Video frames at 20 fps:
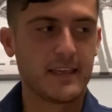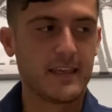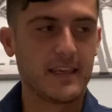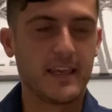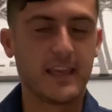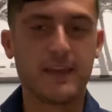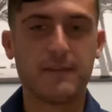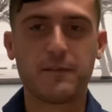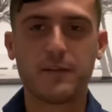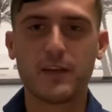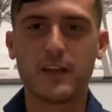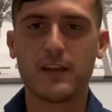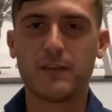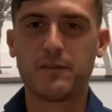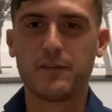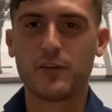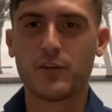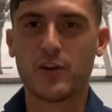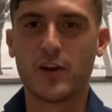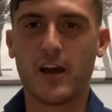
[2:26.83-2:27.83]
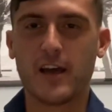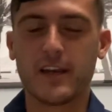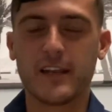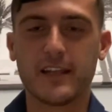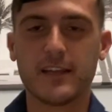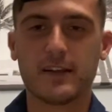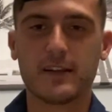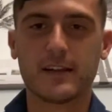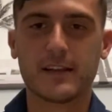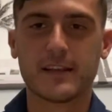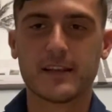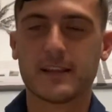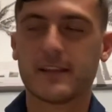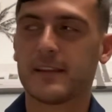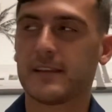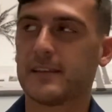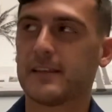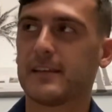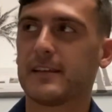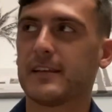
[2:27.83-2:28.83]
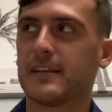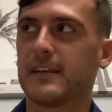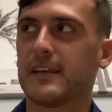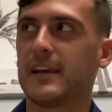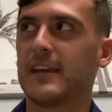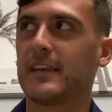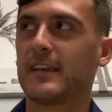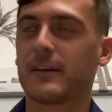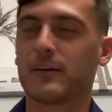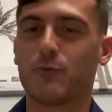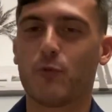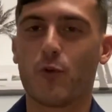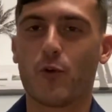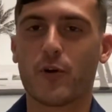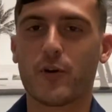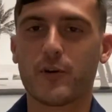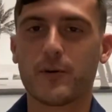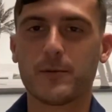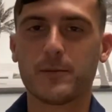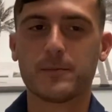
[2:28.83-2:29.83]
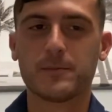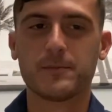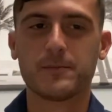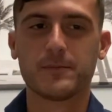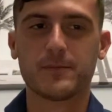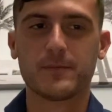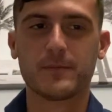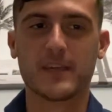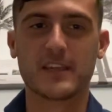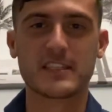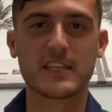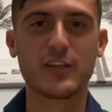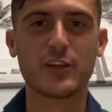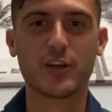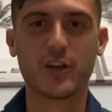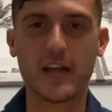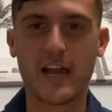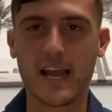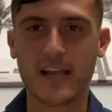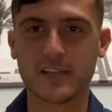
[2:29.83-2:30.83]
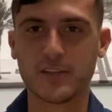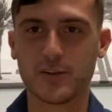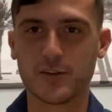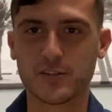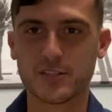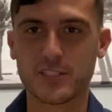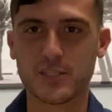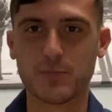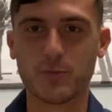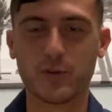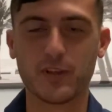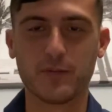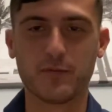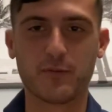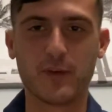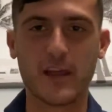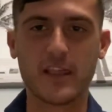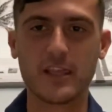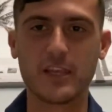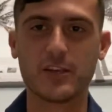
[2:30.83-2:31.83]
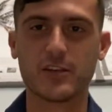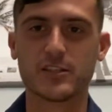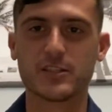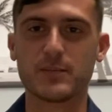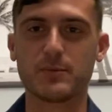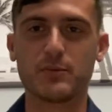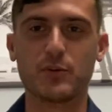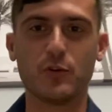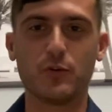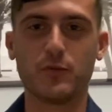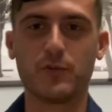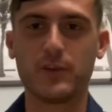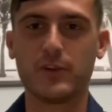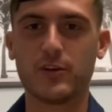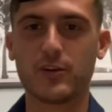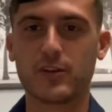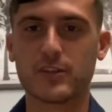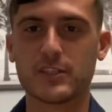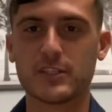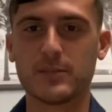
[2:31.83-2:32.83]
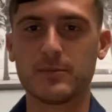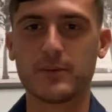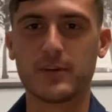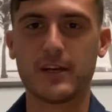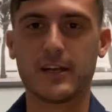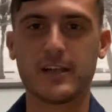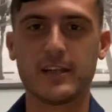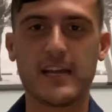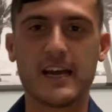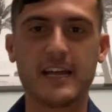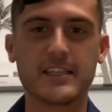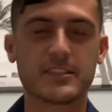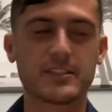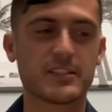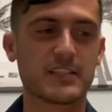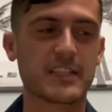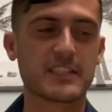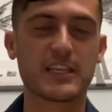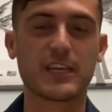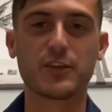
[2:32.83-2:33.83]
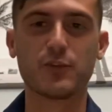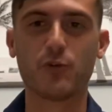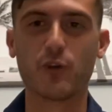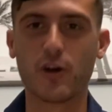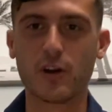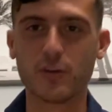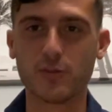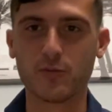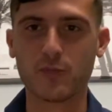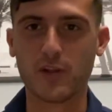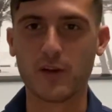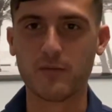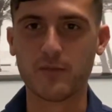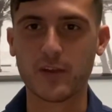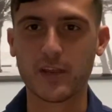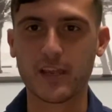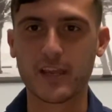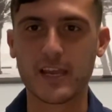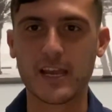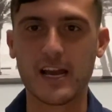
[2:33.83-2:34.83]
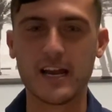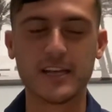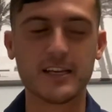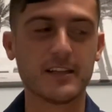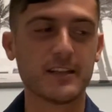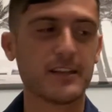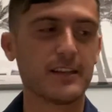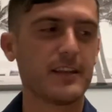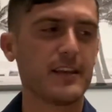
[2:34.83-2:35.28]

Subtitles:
If you're not in like war, that's how you're gonna act. You're gonna seem really friendly. You're gonna seem goofy. You're gonna seem nice because that's how you are. You're loving and kind.